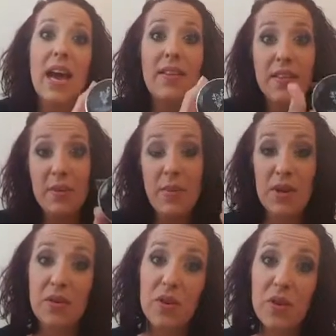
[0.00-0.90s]
and then the
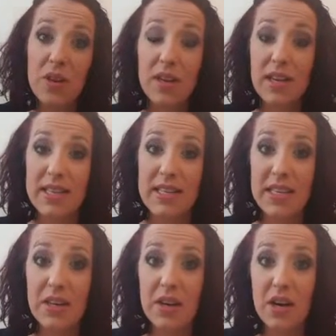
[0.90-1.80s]
Mineral
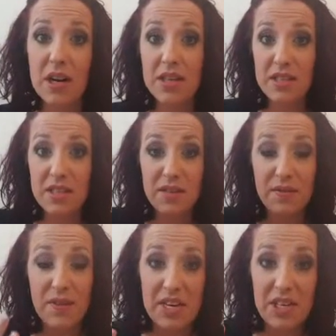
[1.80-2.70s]
Concealer to
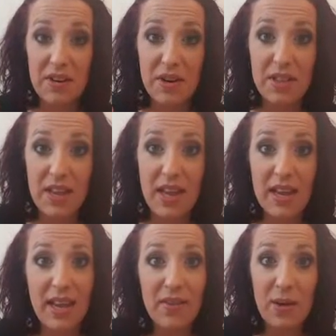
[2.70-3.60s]
finish everything
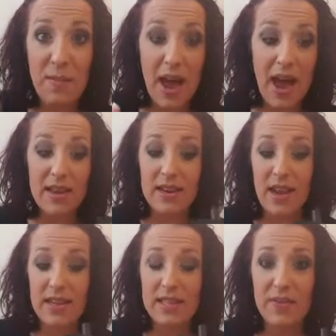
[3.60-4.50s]
and give it a matte,
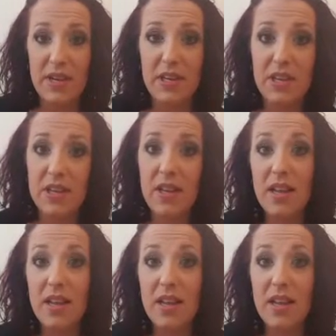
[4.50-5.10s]
nice finish.